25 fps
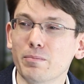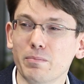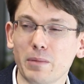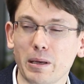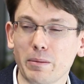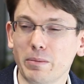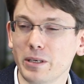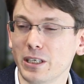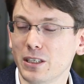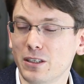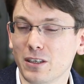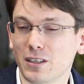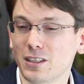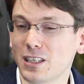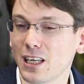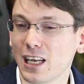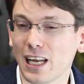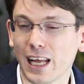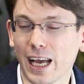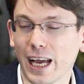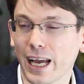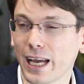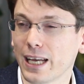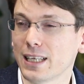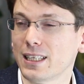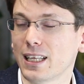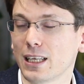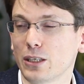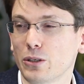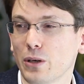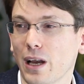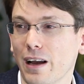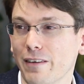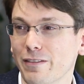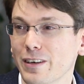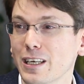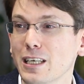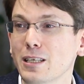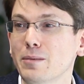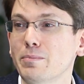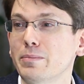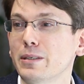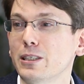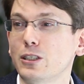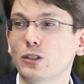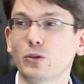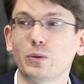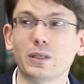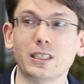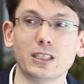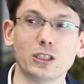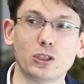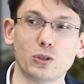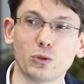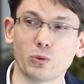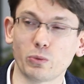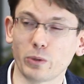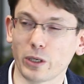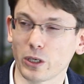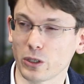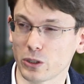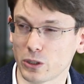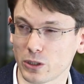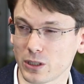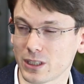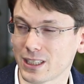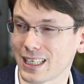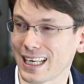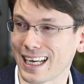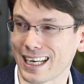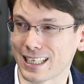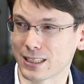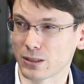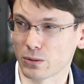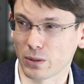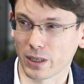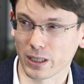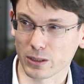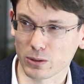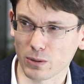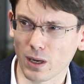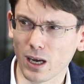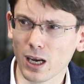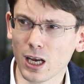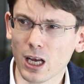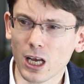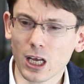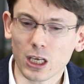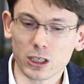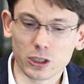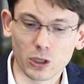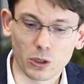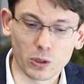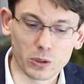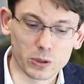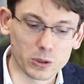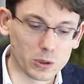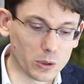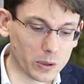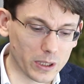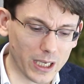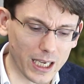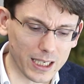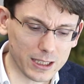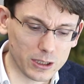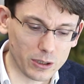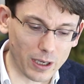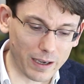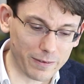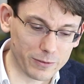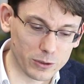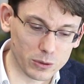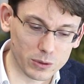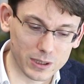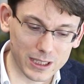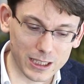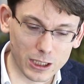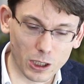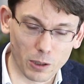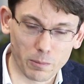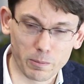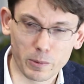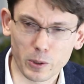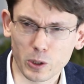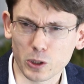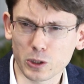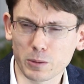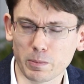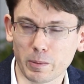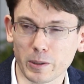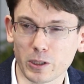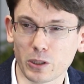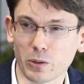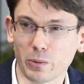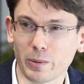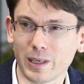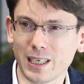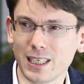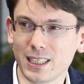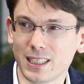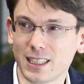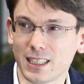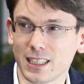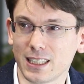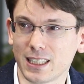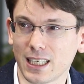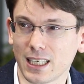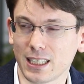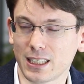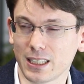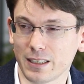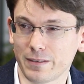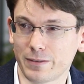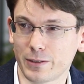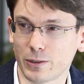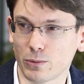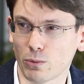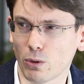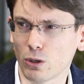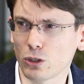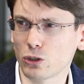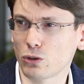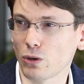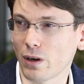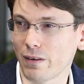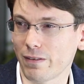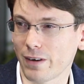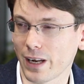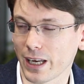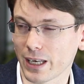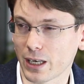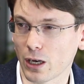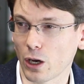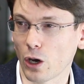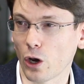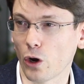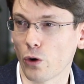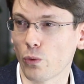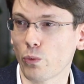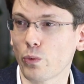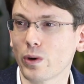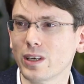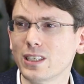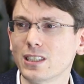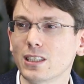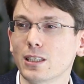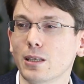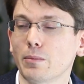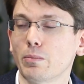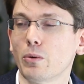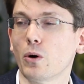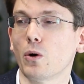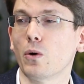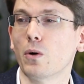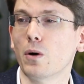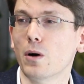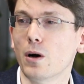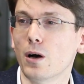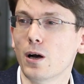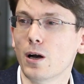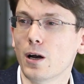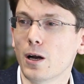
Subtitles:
maybe the delay that you have in between two reorders, etc., etc. So yes, you have to decompose, but the reality is that if you want to have like a reasonable